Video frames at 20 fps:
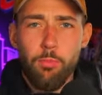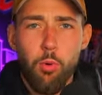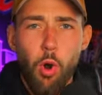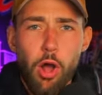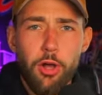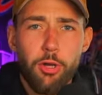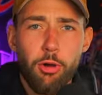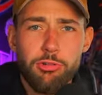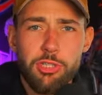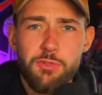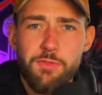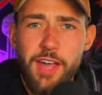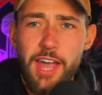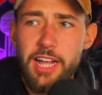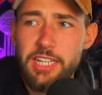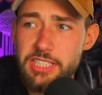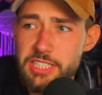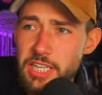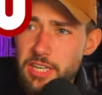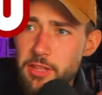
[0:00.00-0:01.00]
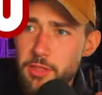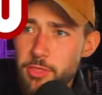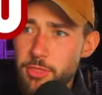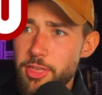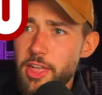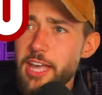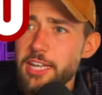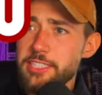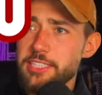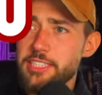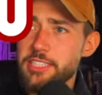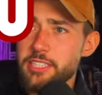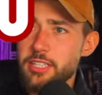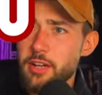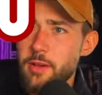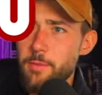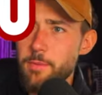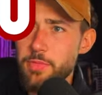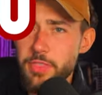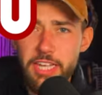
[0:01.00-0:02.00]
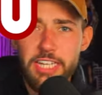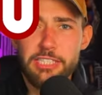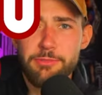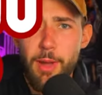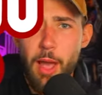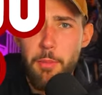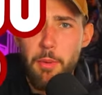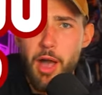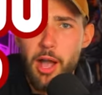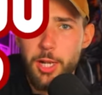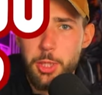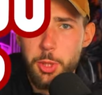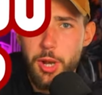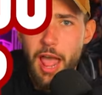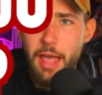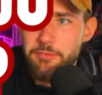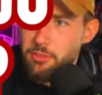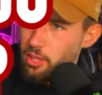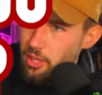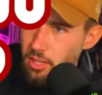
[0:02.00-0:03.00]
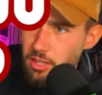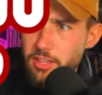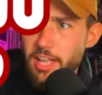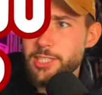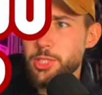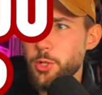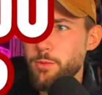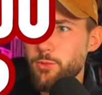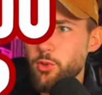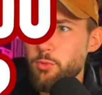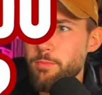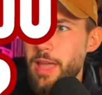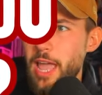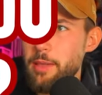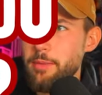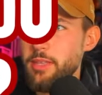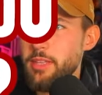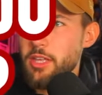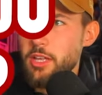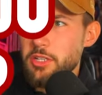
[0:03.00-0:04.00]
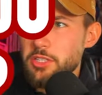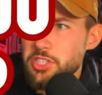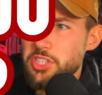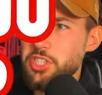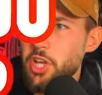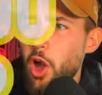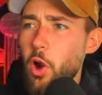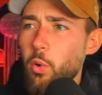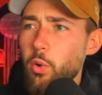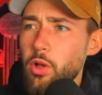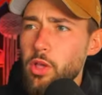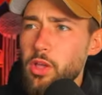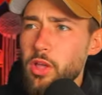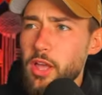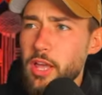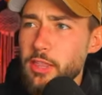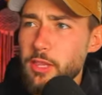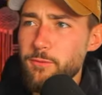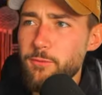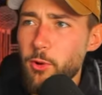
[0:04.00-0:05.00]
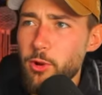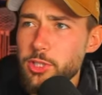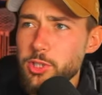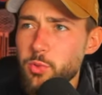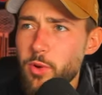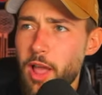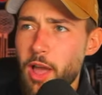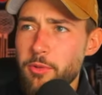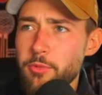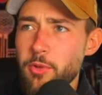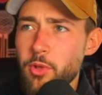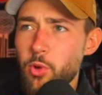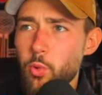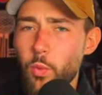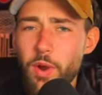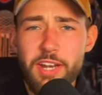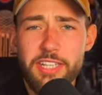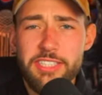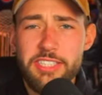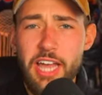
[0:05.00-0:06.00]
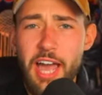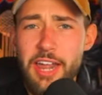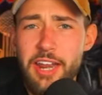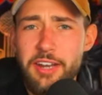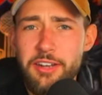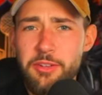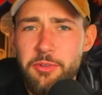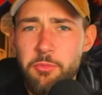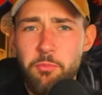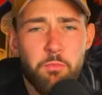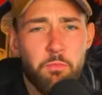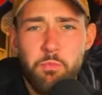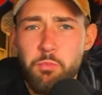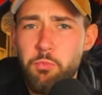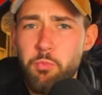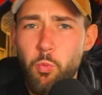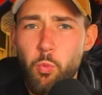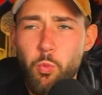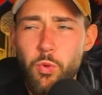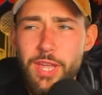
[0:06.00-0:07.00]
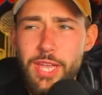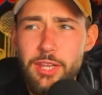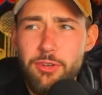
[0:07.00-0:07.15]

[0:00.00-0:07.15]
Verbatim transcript: Broncos fans, this is my mock draft. Let's review, baby. So, in the first round, we decided we